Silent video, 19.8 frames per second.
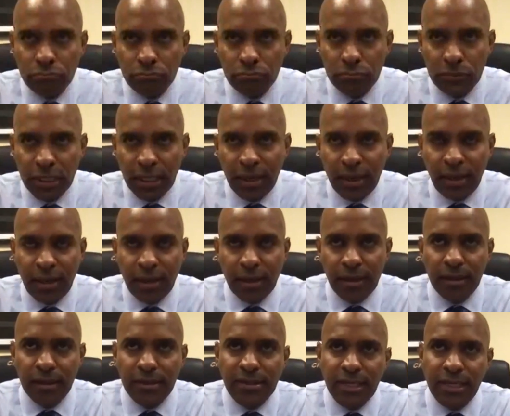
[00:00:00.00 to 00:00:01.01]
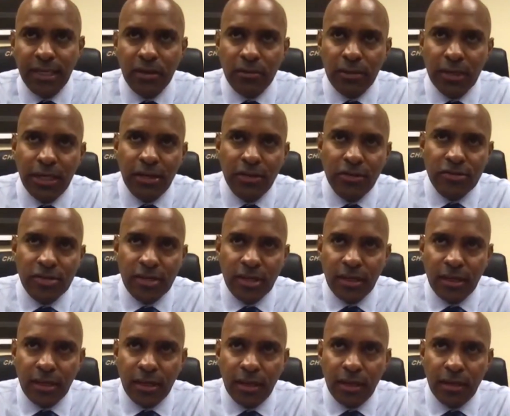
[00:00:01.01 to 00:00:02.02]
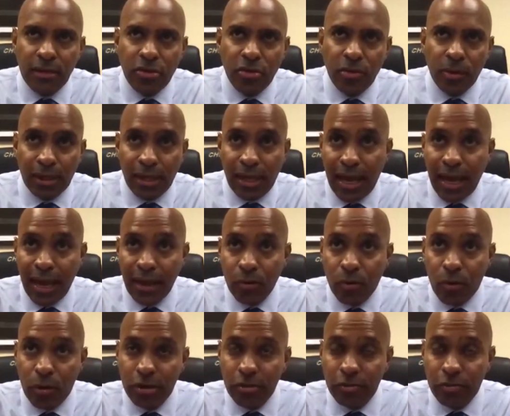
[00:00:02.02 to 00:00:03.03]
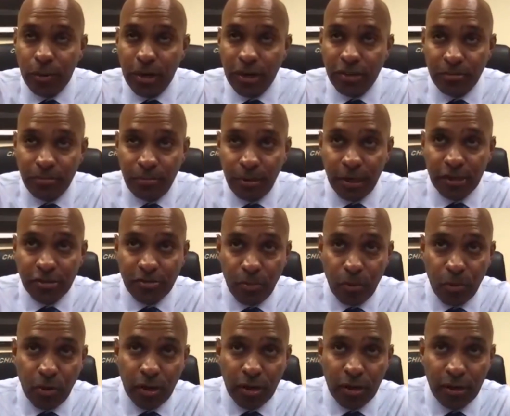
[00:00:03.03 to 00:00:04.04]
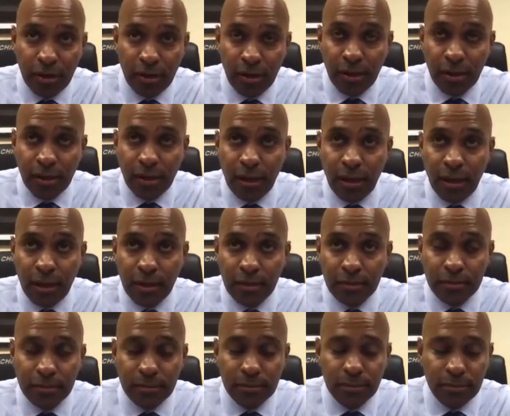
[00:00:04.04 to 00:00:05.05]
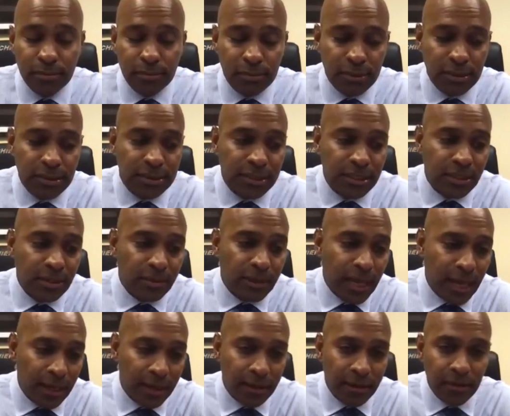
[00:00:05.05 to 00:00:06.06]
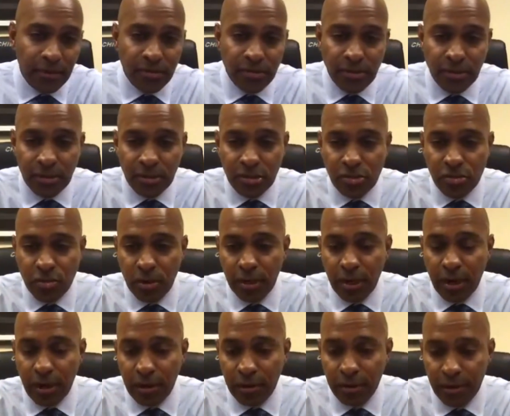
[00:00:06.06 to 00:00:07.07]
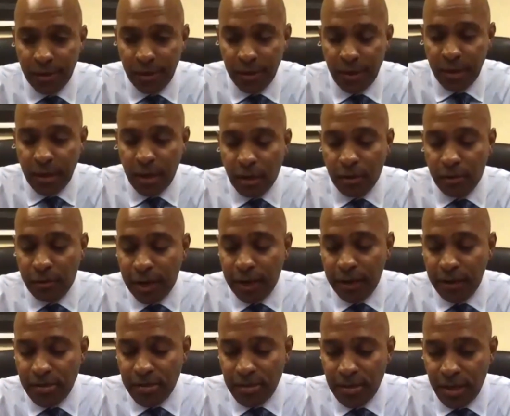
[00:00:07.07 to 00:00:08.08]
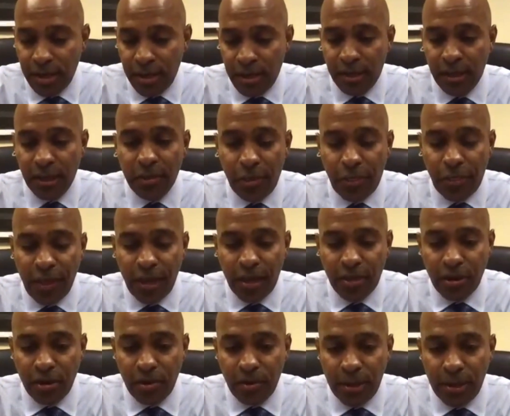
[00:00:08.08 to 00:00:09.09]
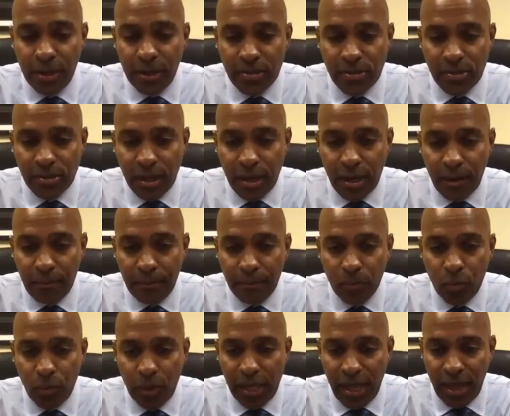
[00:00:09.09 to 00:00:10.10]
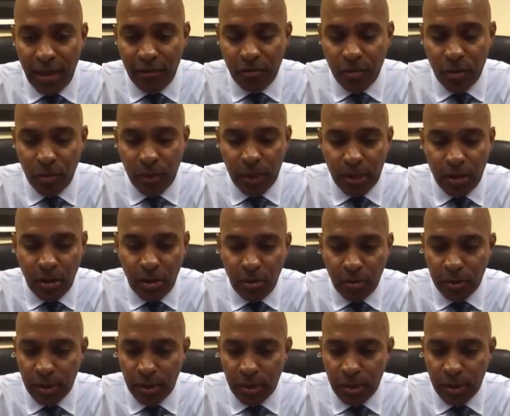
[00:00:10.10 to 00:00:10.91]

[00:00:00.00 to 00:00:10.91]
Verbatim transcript: Latino leaders can do a lot, one of which bring us more uh, Latino candidates to join our, our ranks. The other thing, though, is um, we have what we called um,